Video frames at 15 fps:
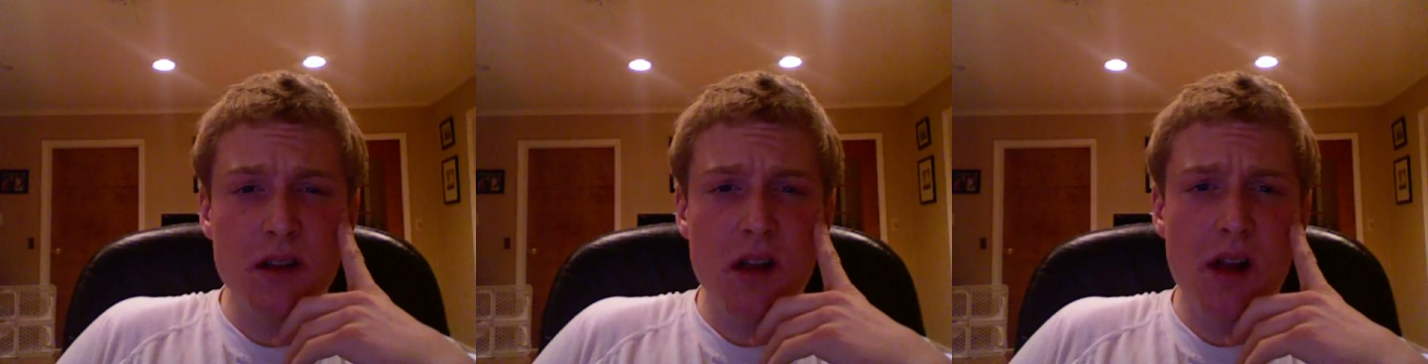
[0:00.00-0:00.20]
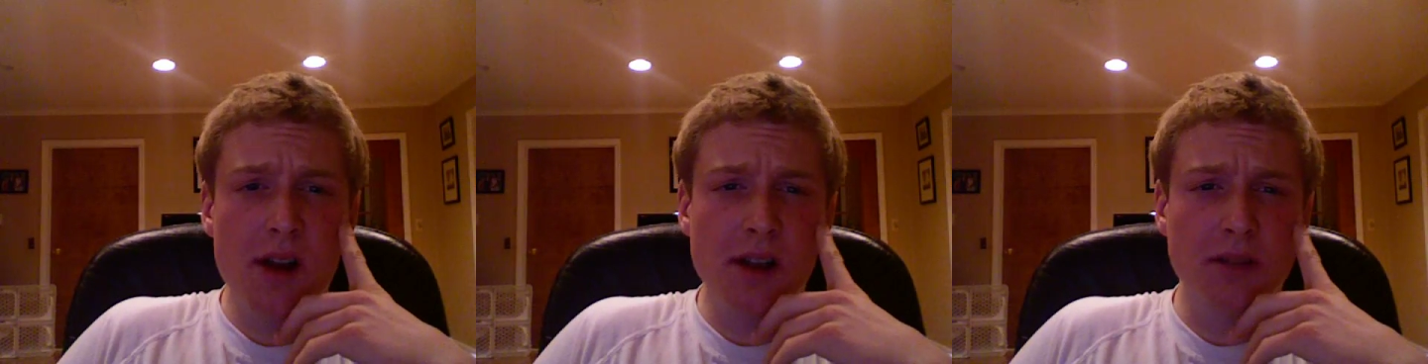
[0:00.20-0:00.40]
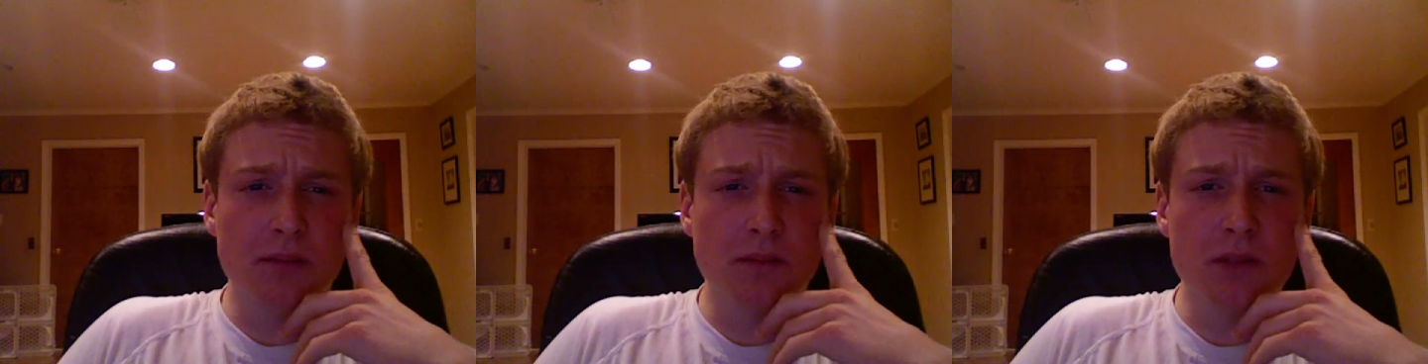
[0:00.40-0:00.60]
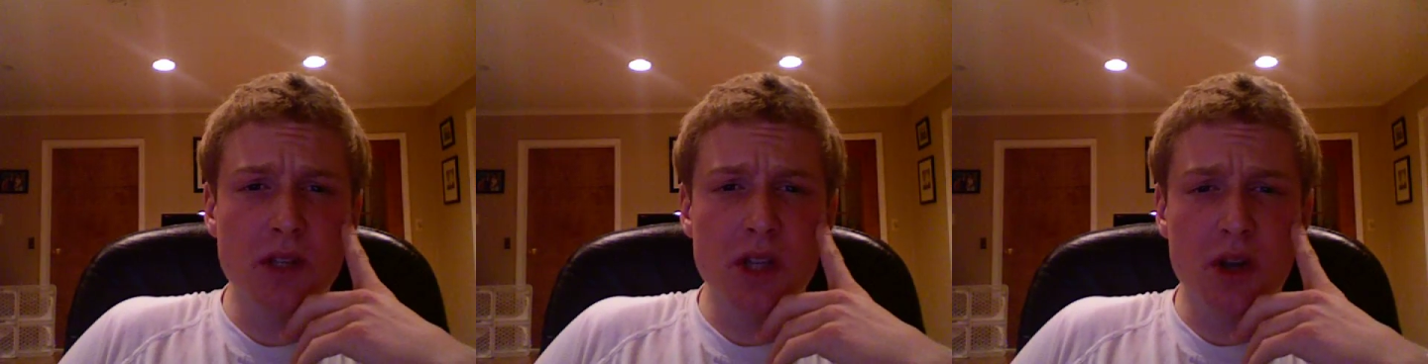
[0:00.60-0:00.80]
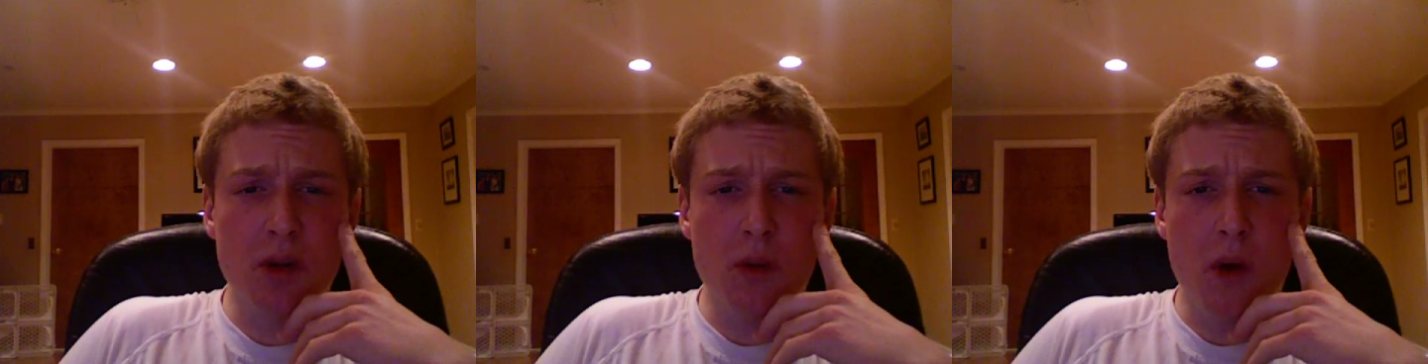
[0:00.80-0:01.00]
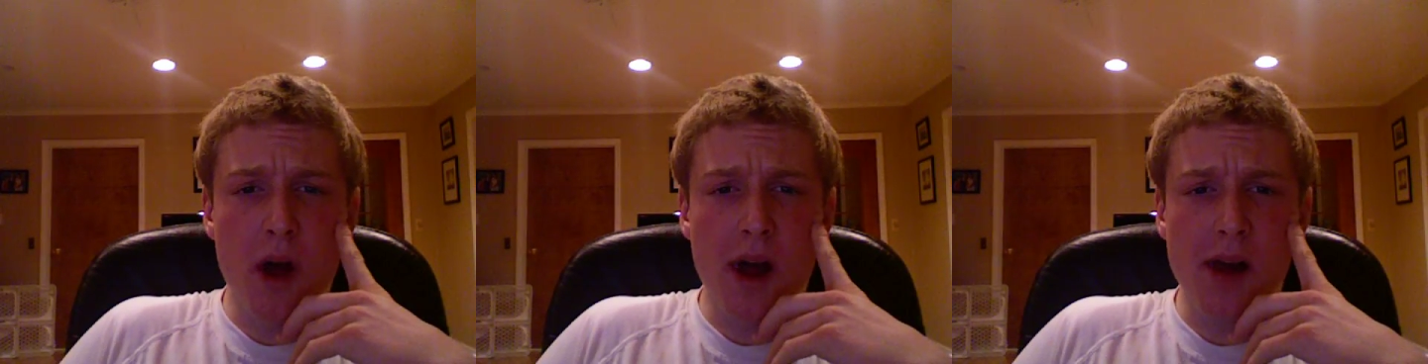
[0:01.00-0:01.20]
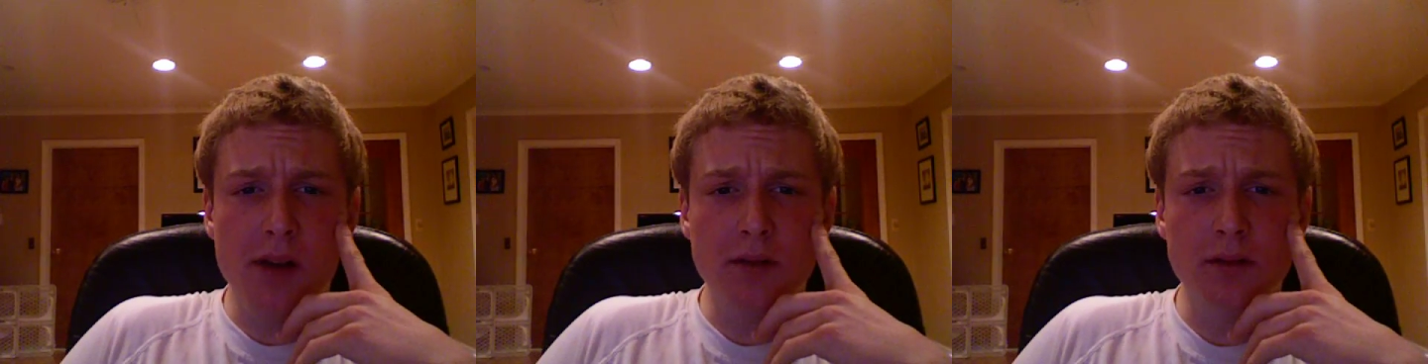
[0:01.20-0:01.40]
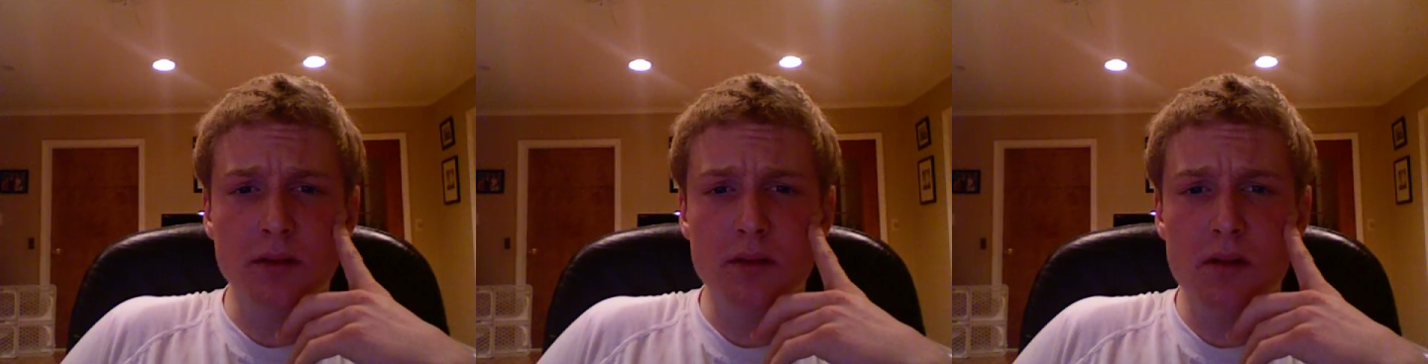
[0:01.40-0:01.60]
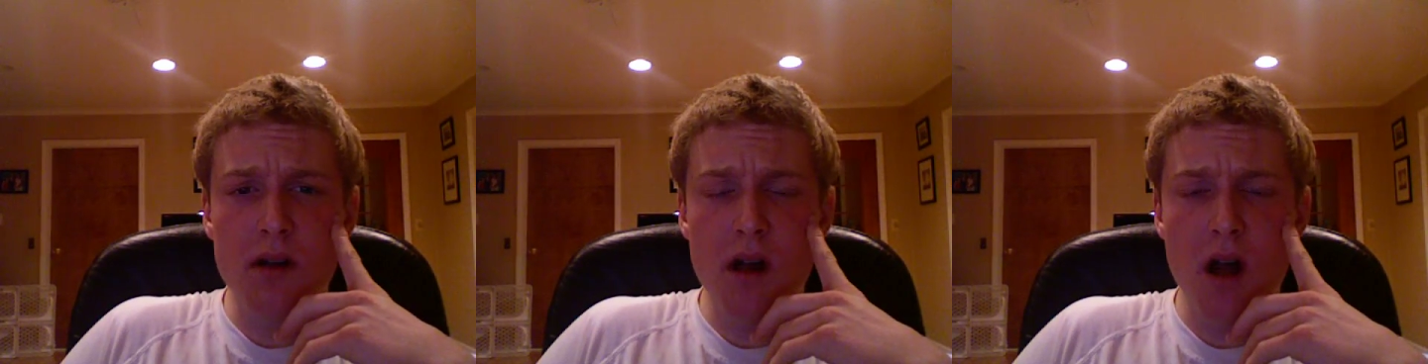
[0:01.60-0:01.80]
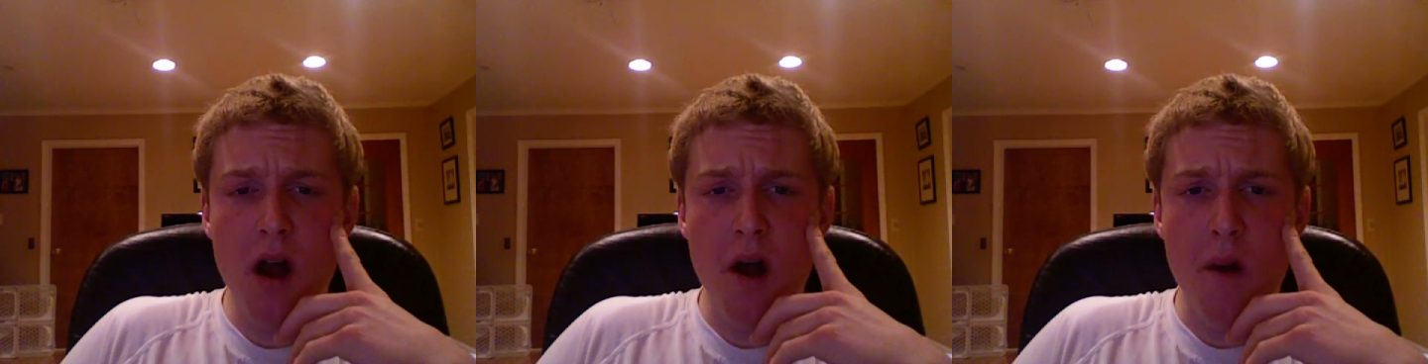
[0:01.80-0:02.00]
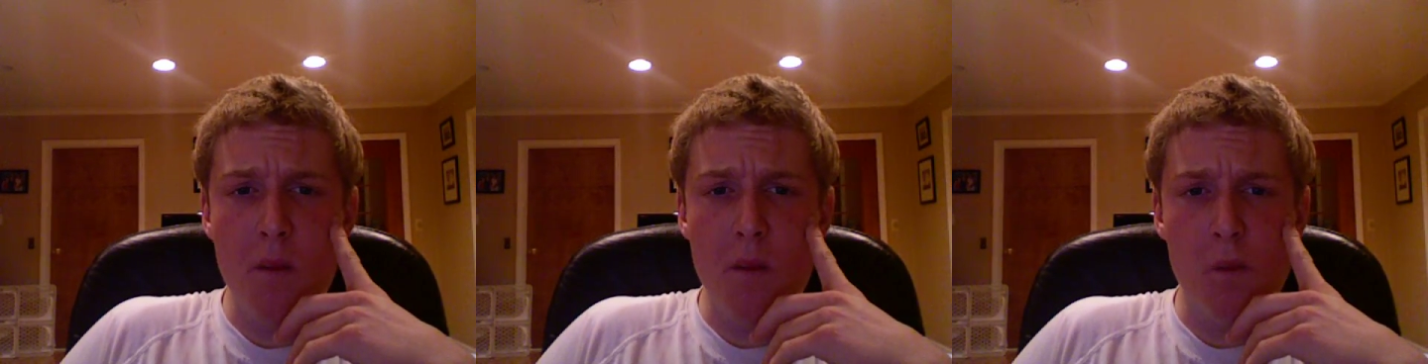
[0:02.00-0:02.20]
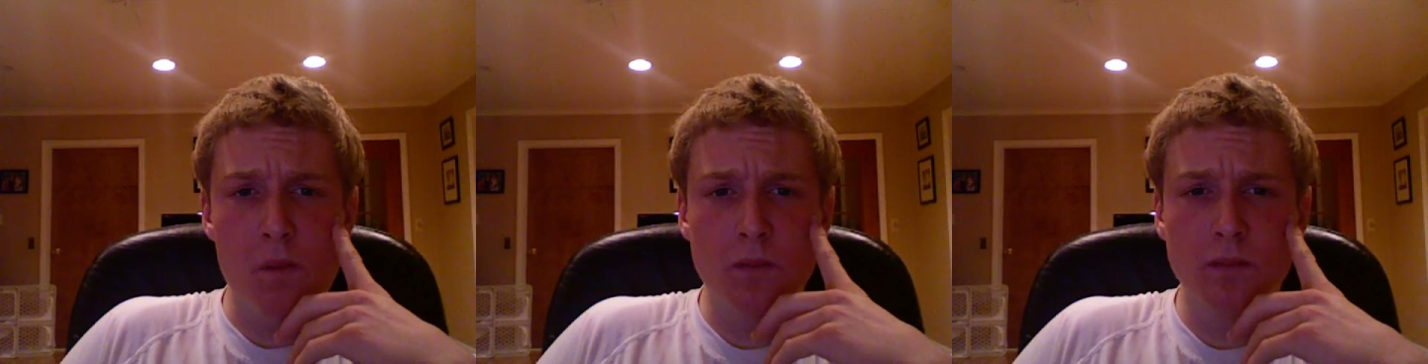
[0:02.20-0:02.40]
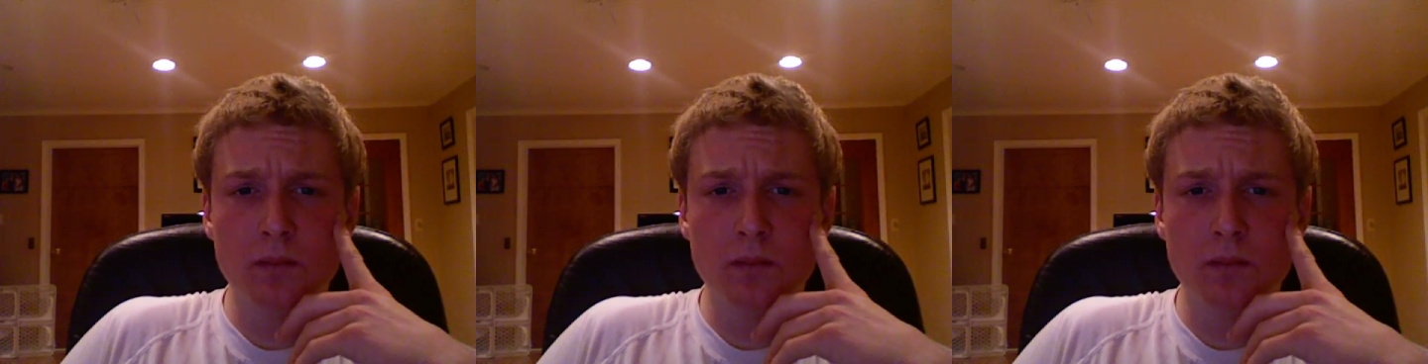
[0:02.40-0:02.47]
um, a little while. Um,